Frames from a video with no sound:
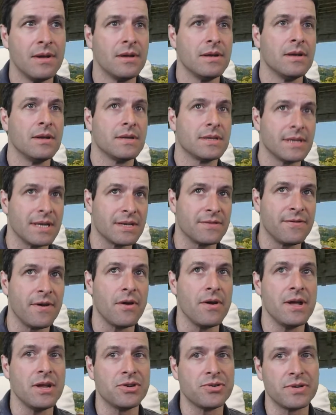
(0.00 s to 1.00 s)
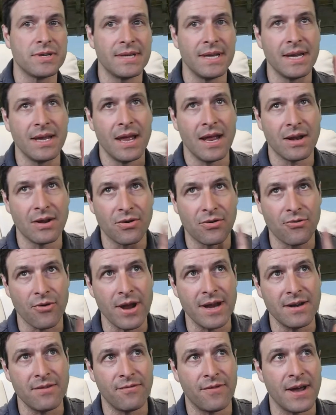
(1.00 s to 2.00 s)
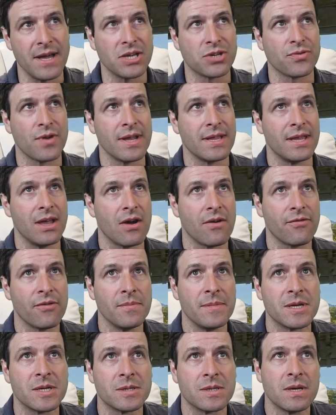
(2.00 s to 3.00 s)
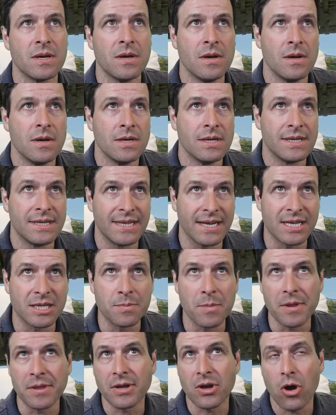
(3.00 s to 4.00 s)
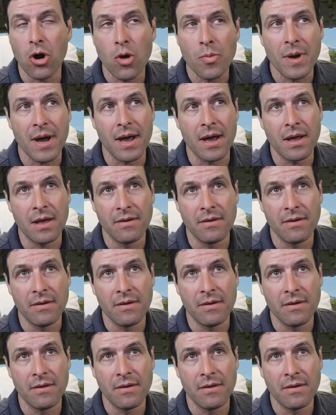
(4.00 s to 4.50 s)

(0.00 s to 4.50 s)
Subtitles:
So that's very interesting and great advice right there from this 6-month coma